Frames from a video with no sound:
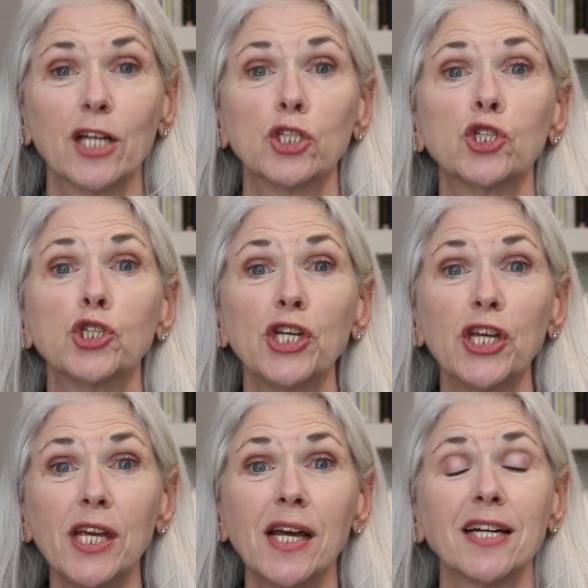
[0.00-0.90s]

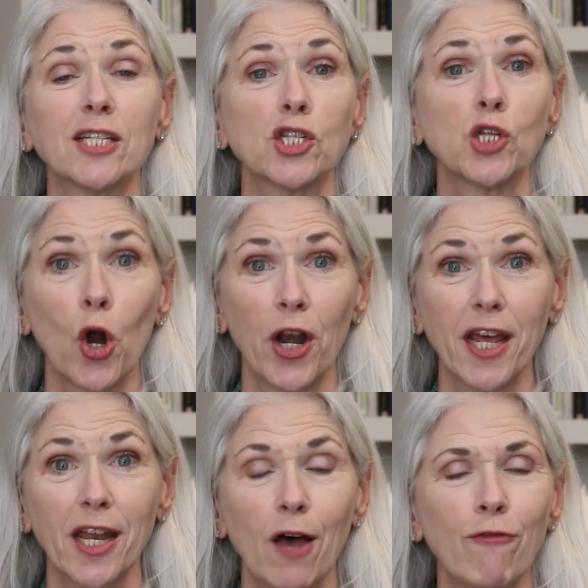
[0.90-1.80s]
She
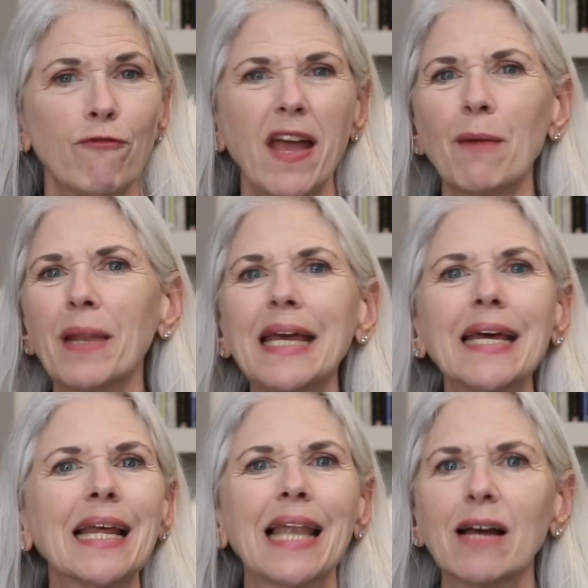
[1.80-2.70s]
started a family
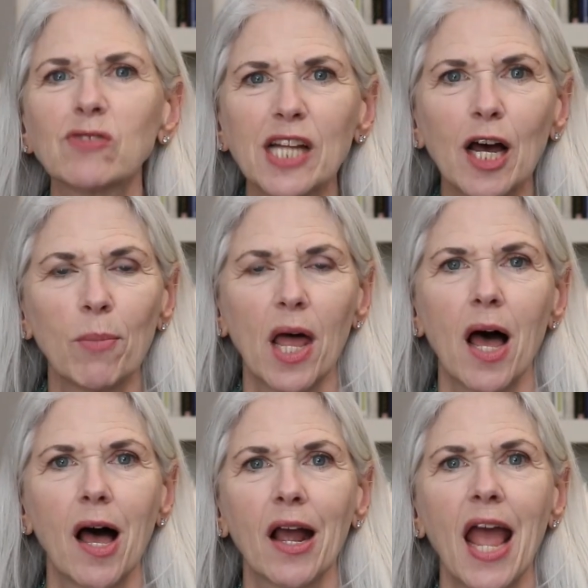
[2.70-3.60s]
and a lifestyle
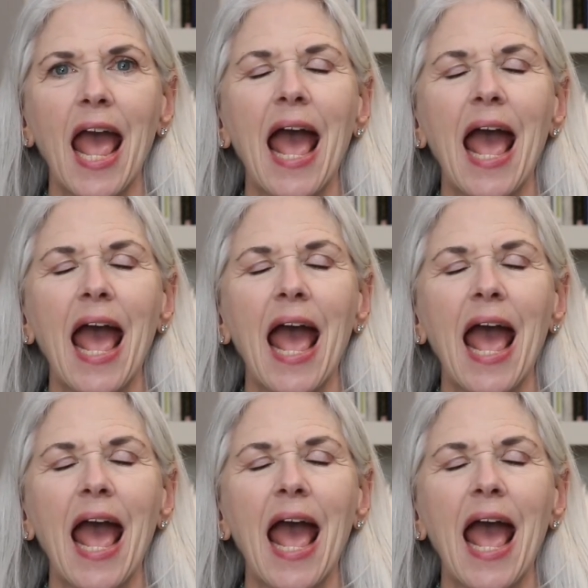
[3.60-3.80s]
blog,